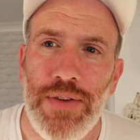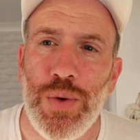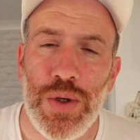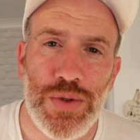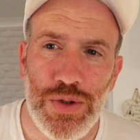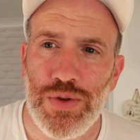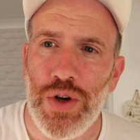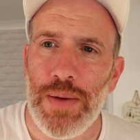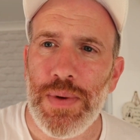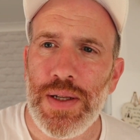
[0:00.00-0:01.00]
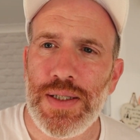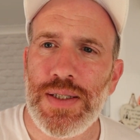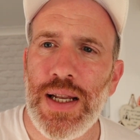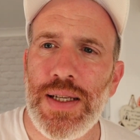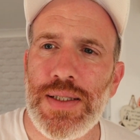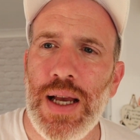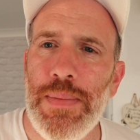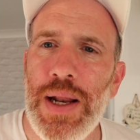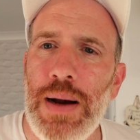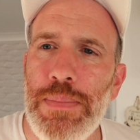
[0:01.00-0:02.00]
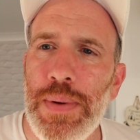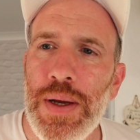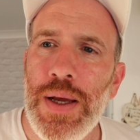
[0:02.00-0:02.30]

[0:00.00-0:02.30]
If you want to subscribe, the sun is coming up.